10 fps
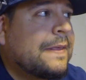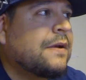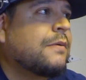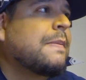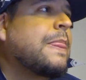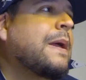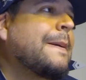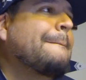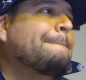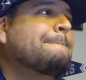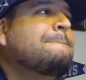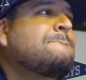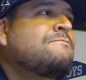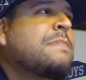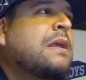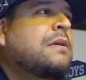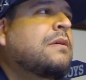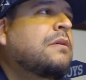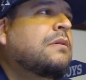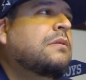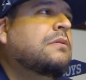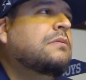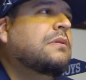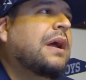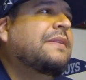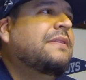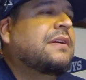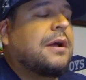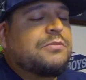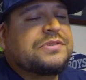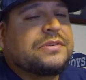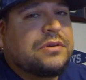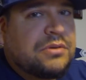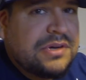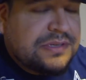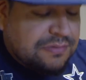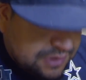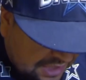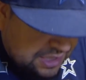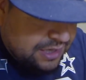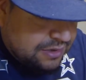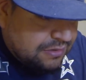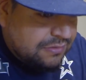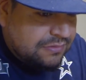You know, I think the Cowboys are going to need